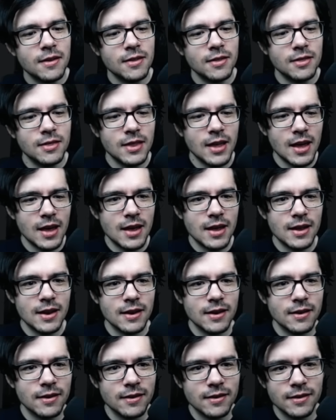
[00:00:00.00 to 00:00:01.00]

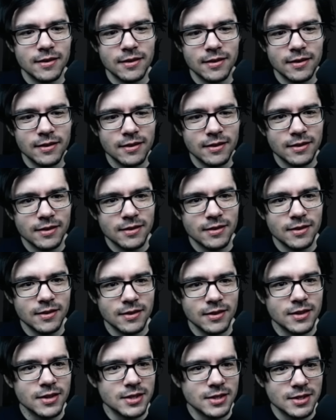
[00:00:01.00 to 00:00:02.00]
then
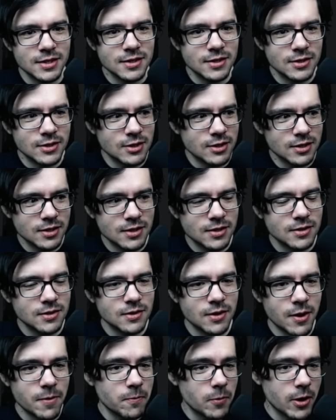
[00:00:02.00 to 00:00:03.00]
this is just,
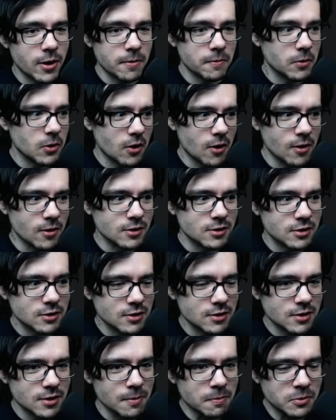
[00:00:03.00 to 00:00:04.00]
Unbreakable Heart is
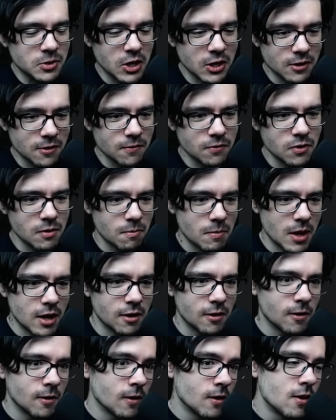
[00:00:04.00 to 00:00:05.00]
just objectively
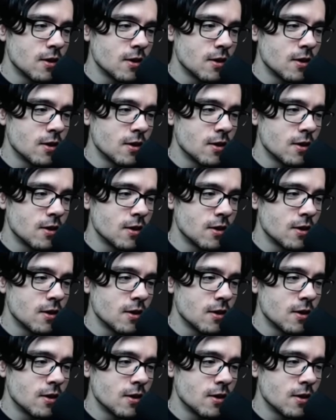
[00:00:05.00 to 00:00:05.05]
better.